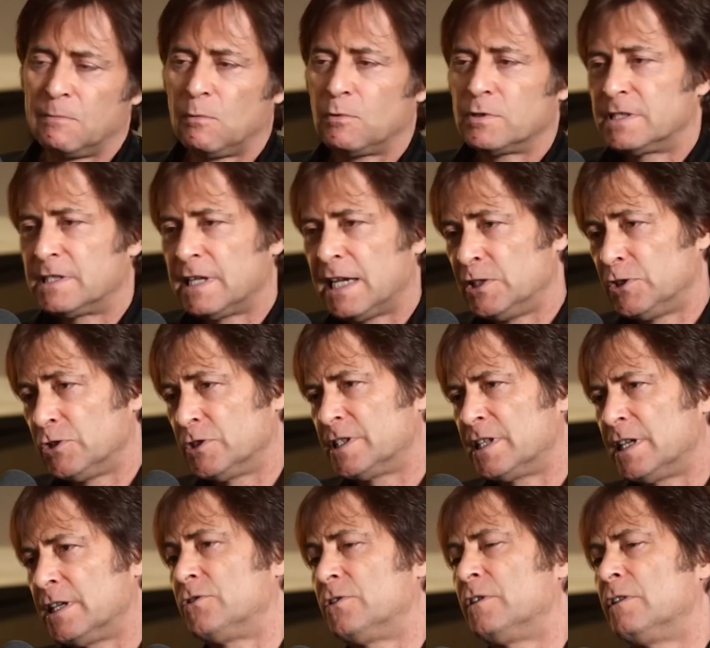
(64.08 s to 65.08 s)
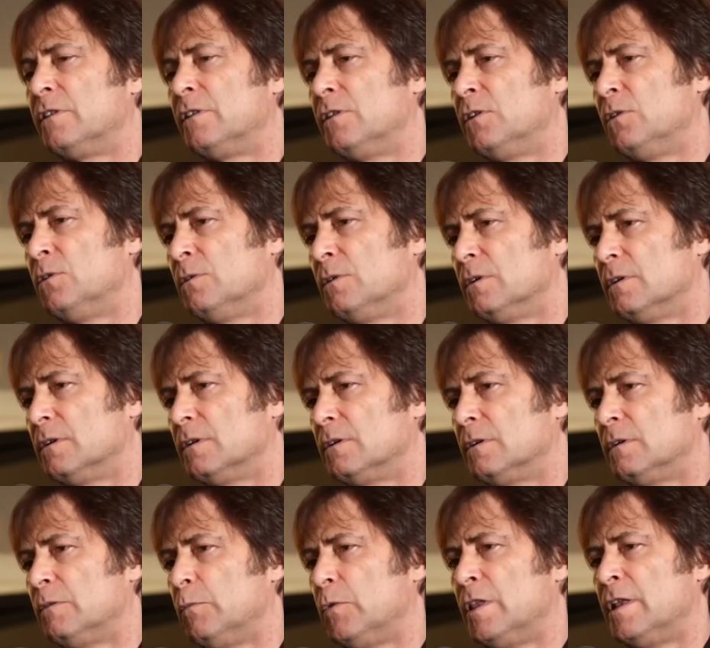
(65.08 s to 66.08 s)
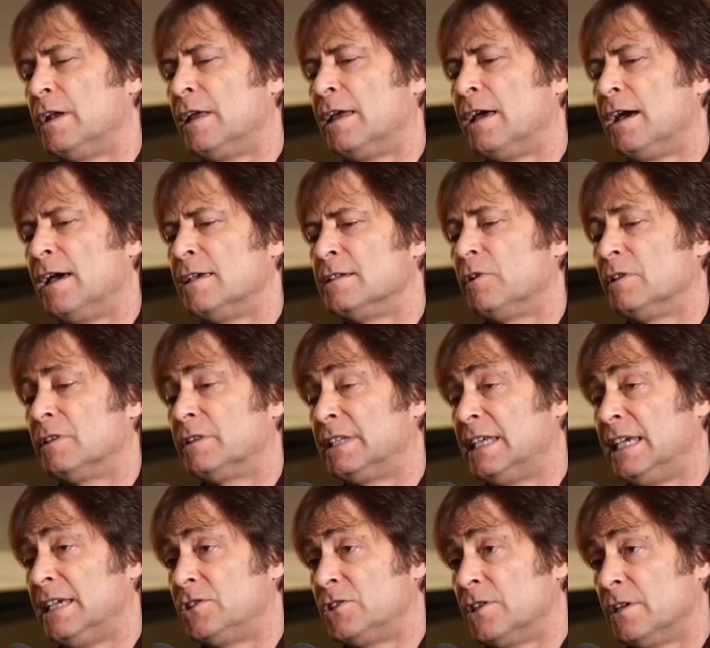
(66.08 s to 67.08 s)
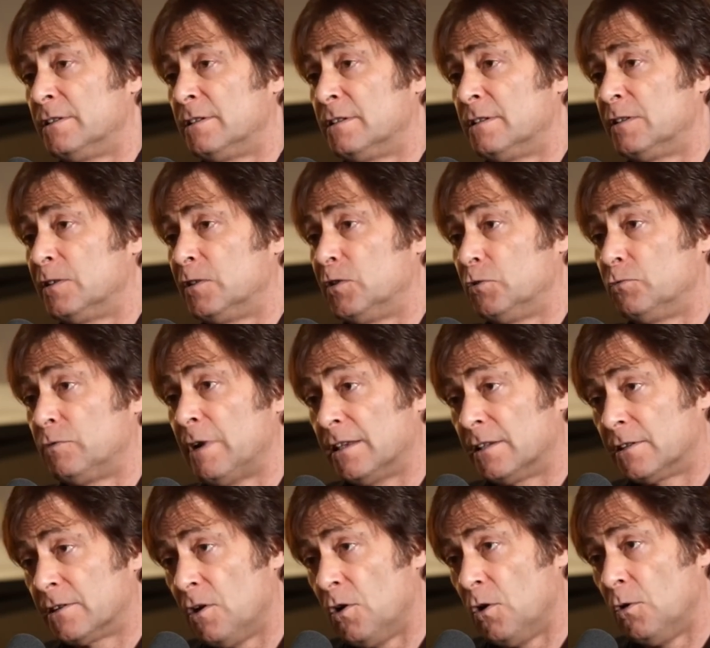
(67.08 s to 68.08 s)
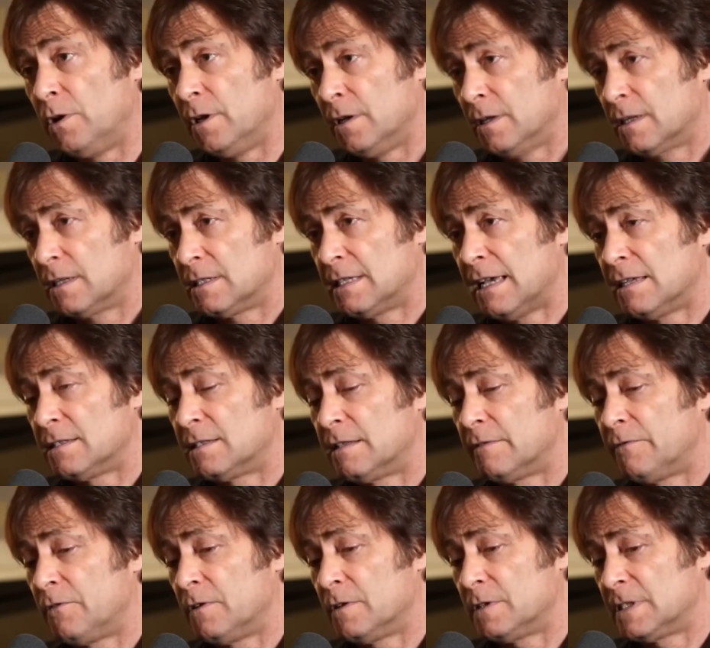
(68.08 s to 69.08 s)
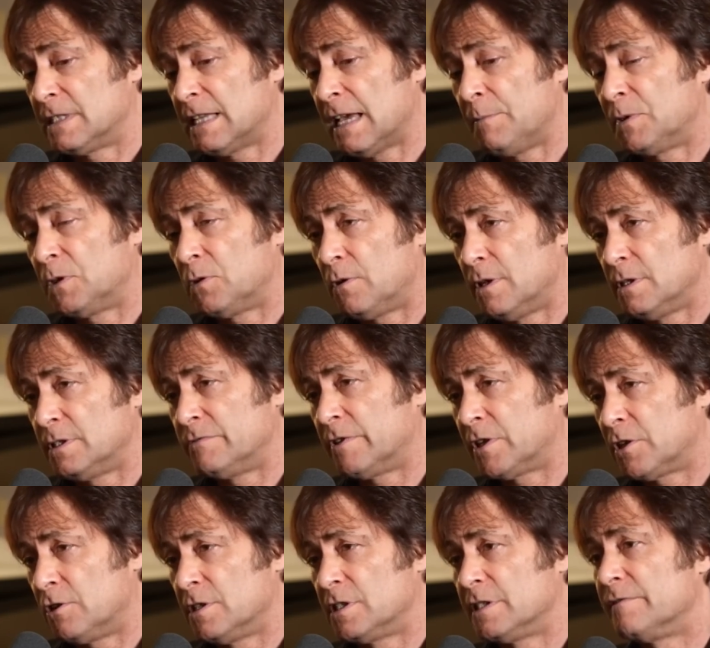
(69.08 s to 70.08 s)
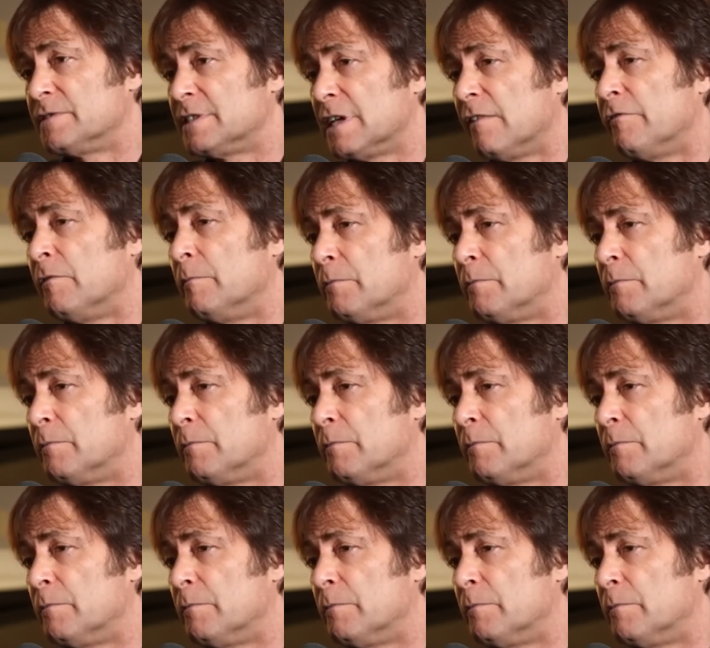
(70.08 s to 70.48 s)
The most dangerous thing you can do with an AI is teach it to write code, because that's the first step towards recursive self